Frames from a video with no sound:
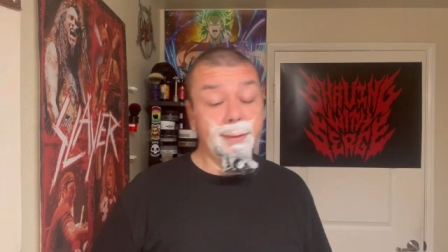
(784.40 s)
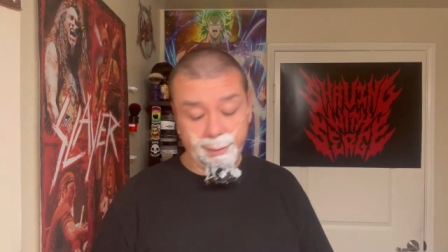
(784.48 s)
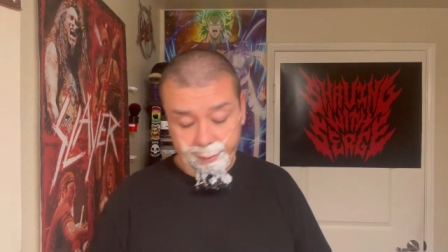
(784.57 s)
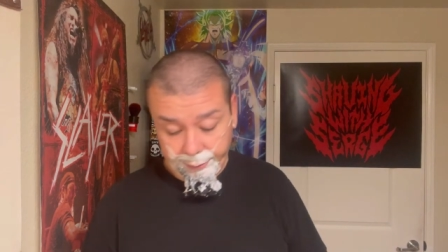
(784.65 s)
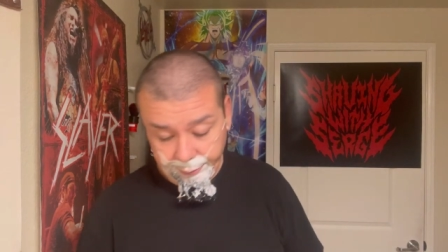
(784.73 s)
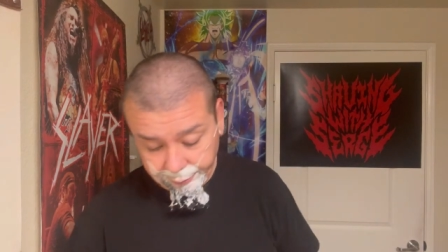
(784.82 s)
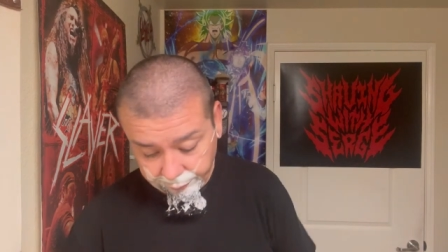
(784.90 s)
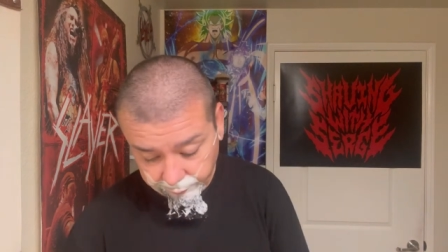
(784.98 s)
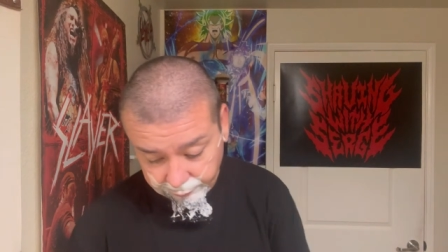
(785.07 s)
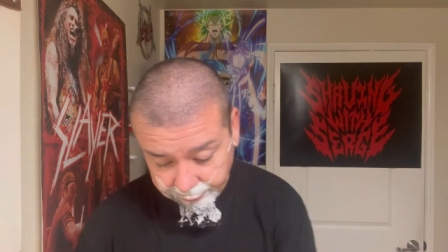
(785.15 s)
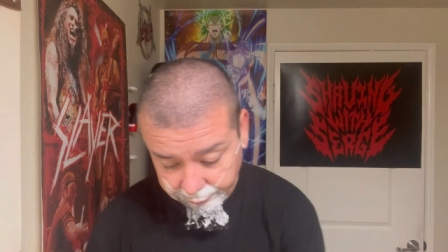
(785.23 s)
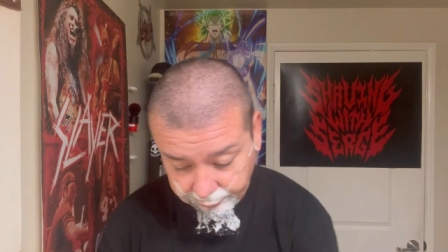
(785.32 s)
to
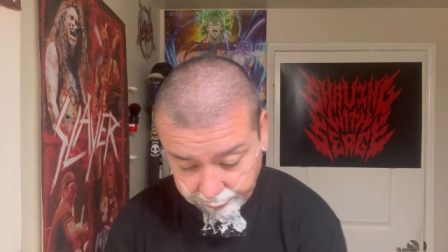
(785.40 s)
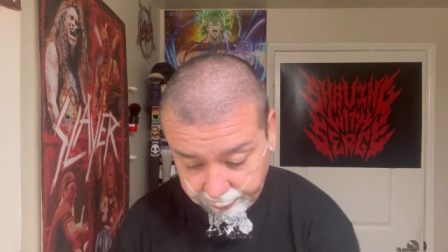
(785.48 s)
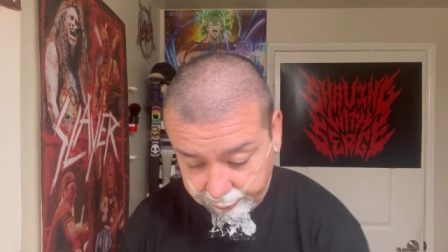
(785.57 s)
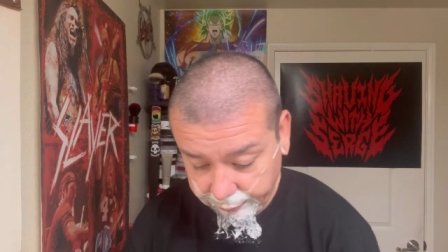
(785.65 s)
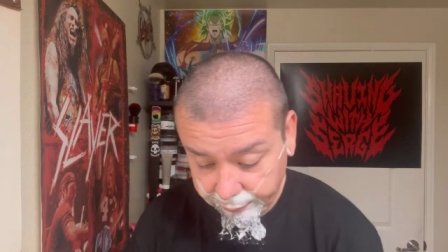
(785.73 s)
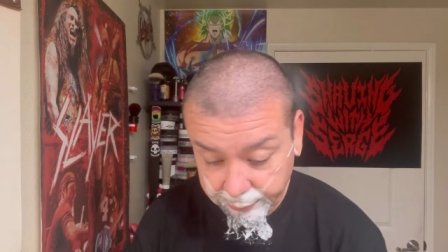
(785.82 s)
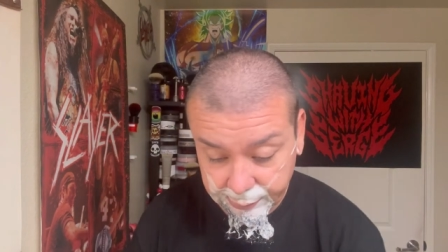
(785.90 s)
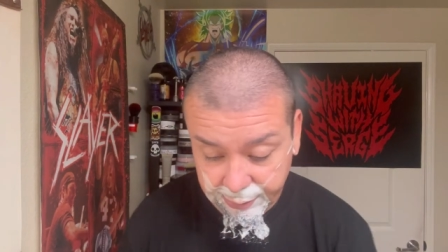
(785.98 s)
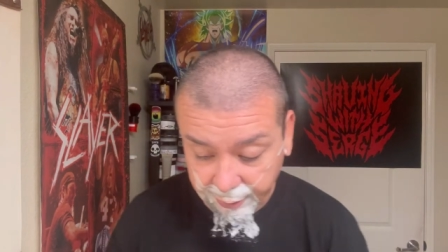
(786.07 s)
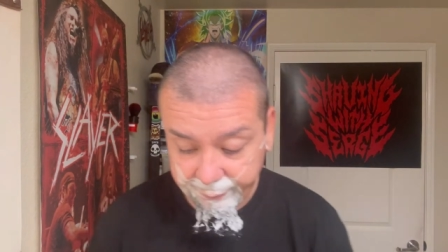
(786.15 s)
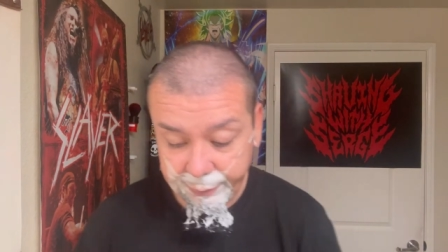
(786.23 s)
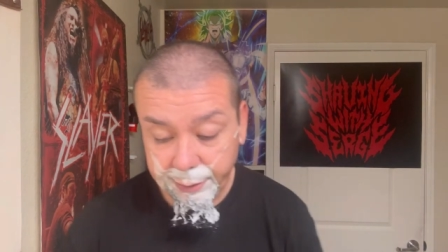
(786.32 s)
dishwashers. There's
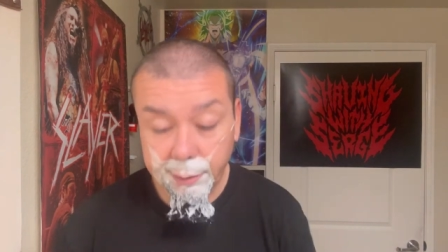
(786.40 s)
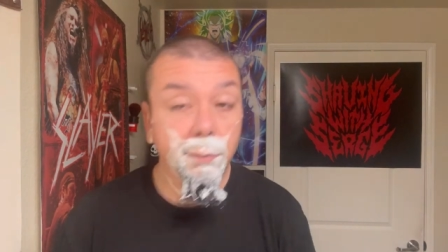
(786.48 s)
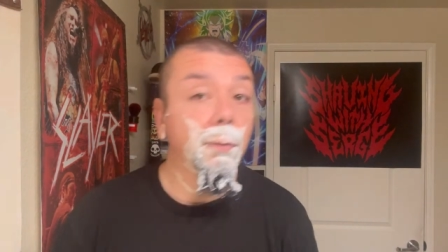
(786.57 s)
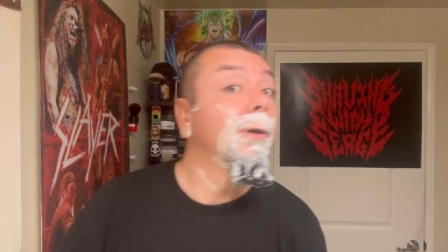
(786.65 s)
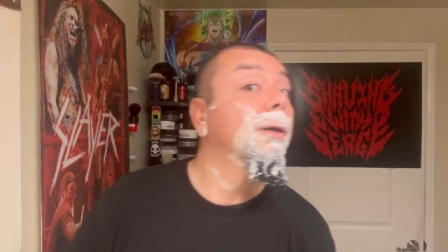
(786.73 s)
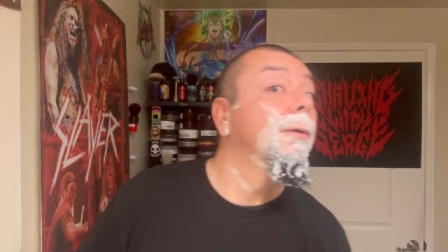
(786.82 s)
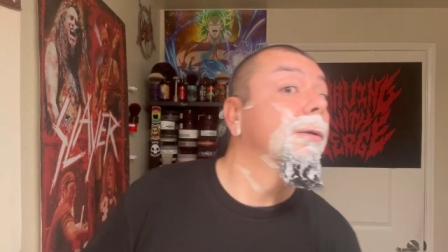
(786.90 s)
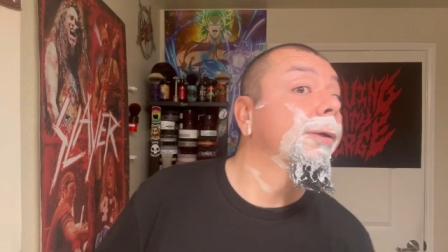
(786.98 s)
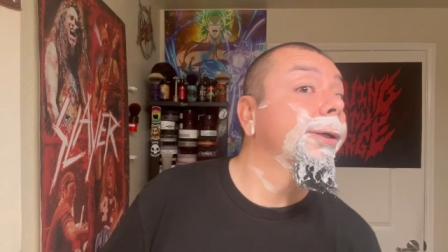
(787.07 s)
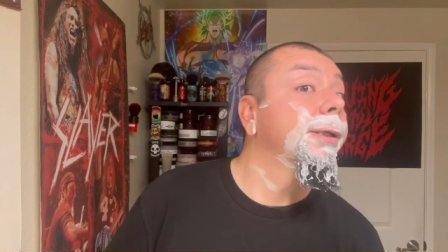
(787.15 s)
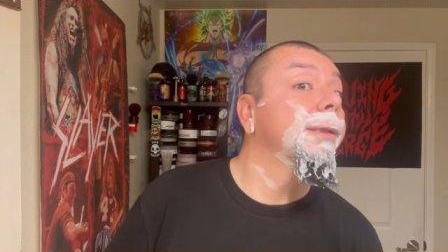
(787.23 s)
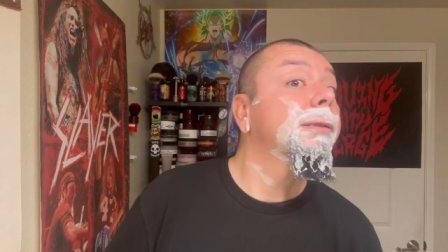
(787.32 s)
17 work
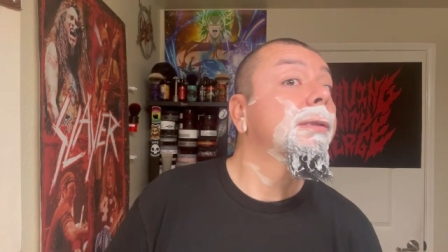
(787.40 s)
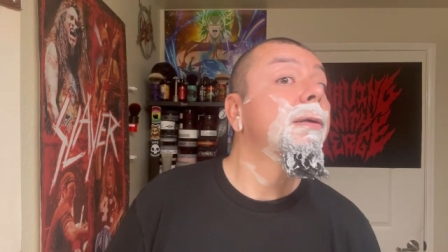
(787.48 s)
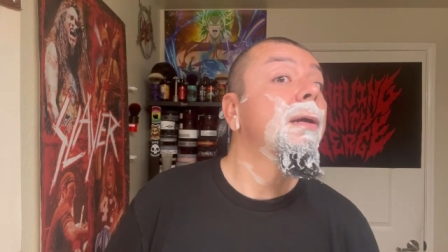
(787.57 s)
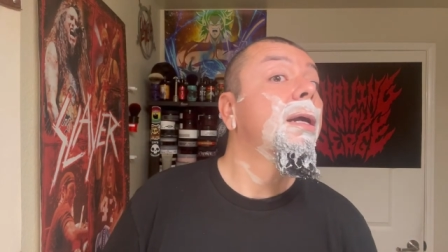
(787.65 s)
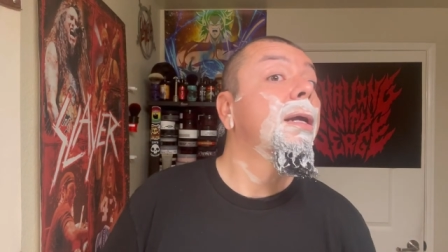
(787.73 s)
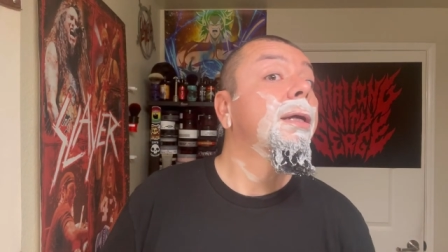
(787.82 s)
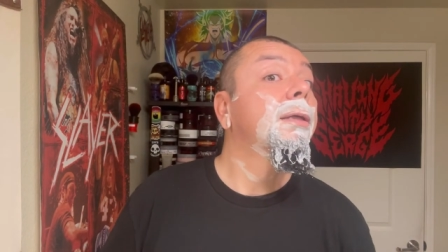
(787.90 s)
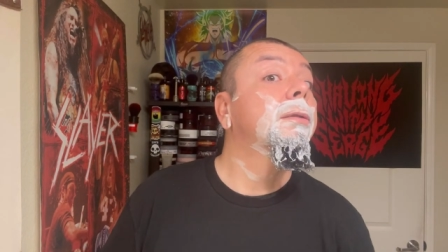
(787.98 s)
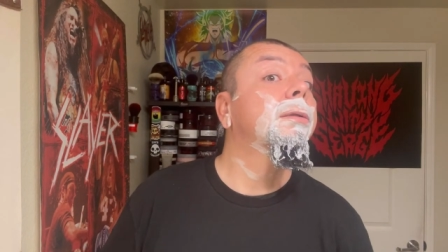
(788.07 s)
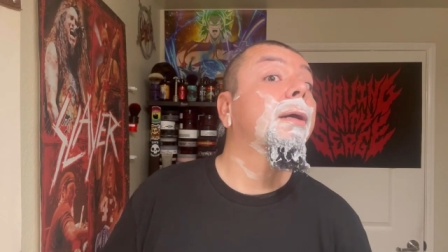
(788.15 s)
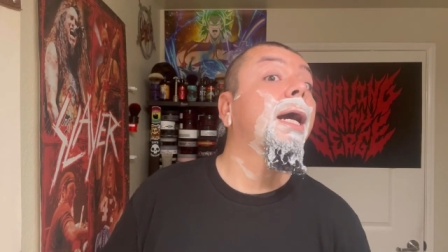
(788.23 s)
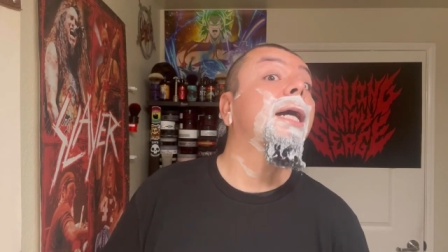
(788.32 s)
orders.
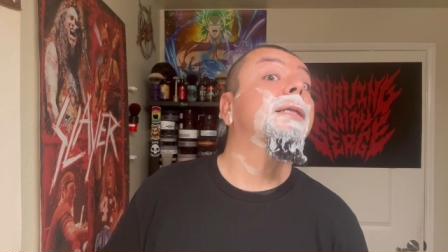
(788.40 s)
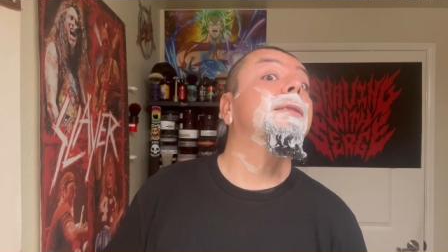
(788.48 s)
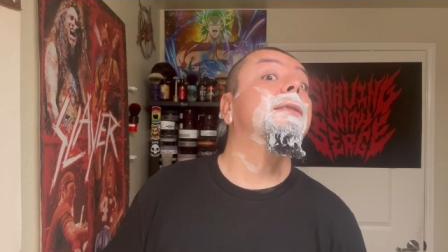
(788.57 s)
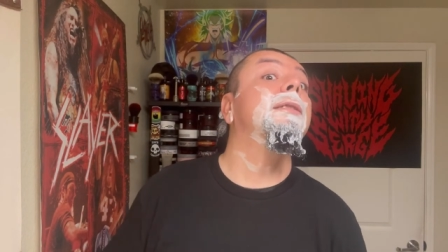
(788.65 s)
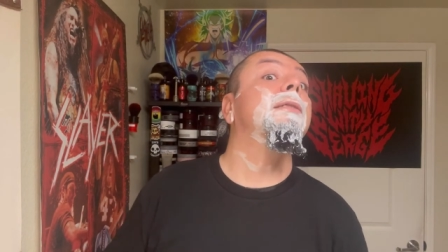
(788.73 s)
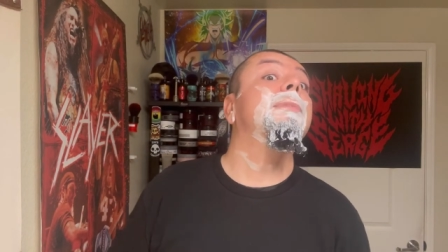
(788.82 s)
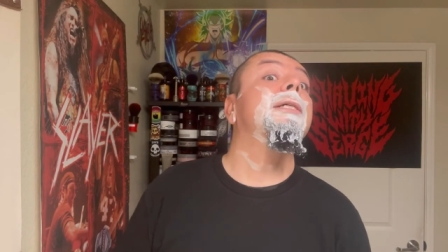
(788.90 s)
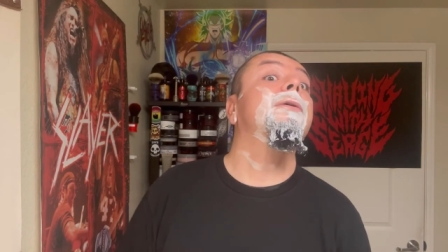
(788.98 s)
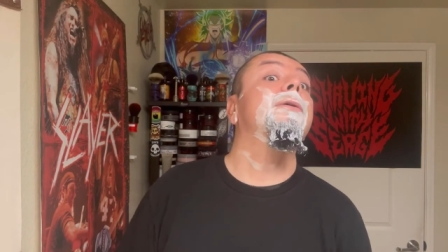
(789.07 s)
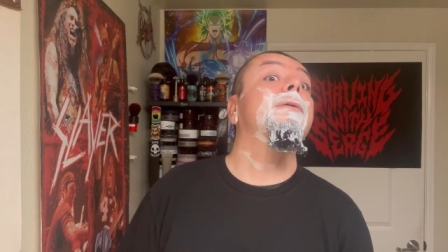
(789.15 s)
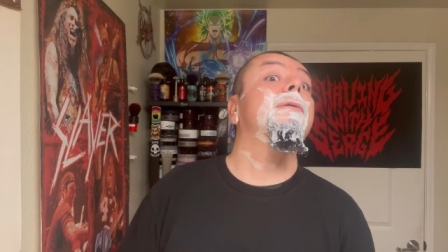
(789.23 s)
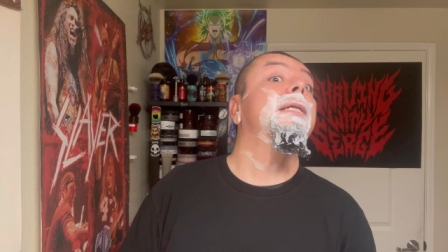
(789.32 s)
Trash is gonna be
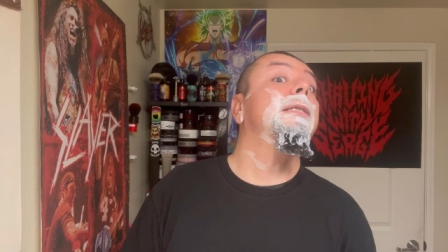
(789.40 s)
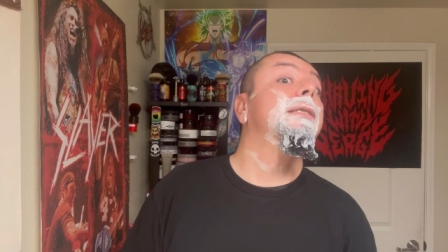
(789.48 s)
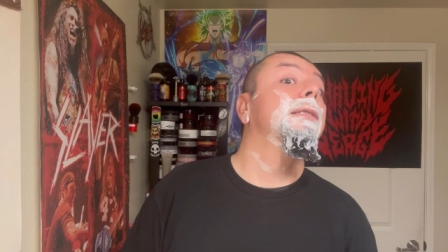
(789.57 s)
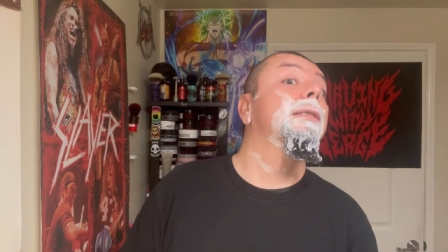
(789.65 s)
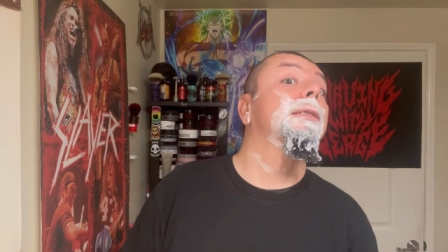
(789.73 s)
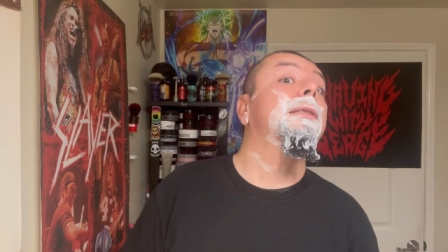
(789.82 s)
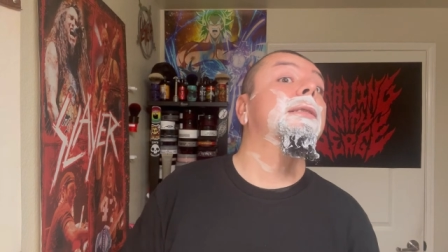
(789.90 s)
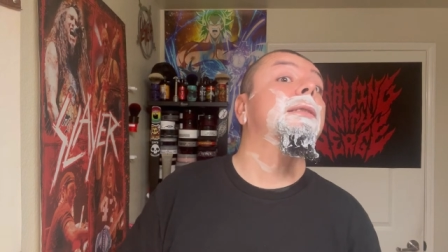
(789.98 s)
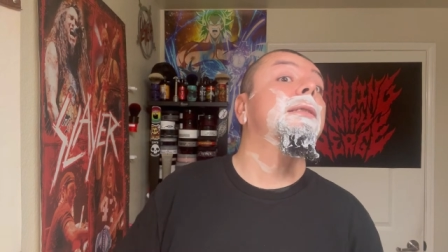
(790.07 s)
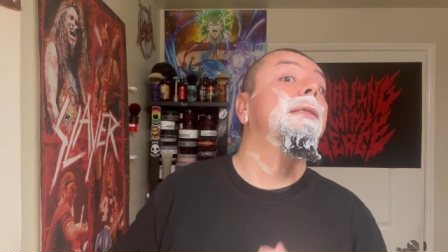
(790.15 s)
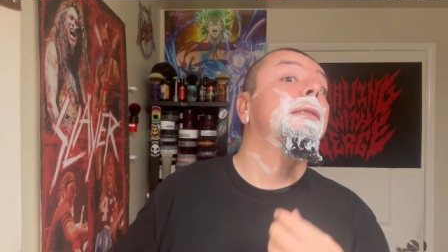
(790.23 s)
horrendous